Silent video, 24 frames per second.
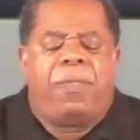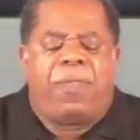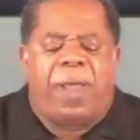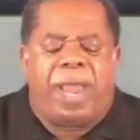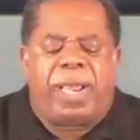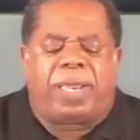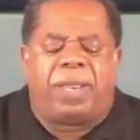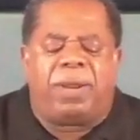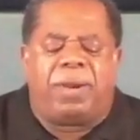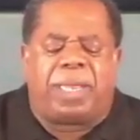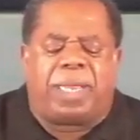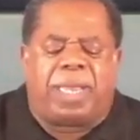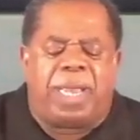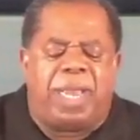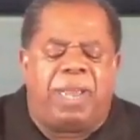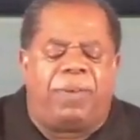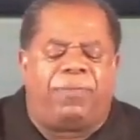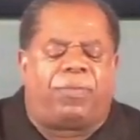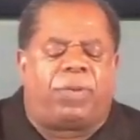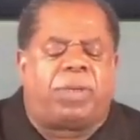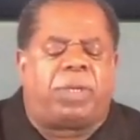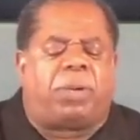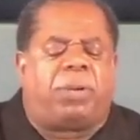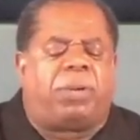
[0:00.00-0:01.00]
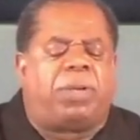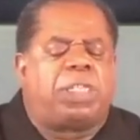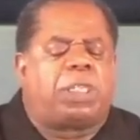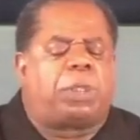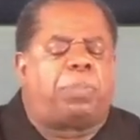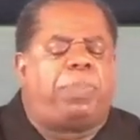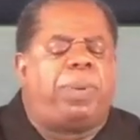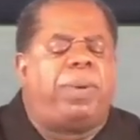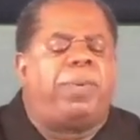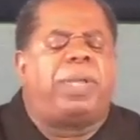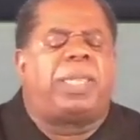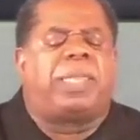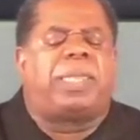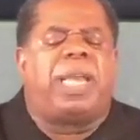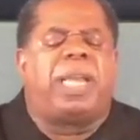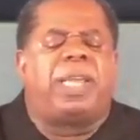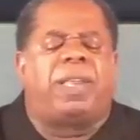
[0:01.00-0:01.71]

Thank you again for the Holy Spirit.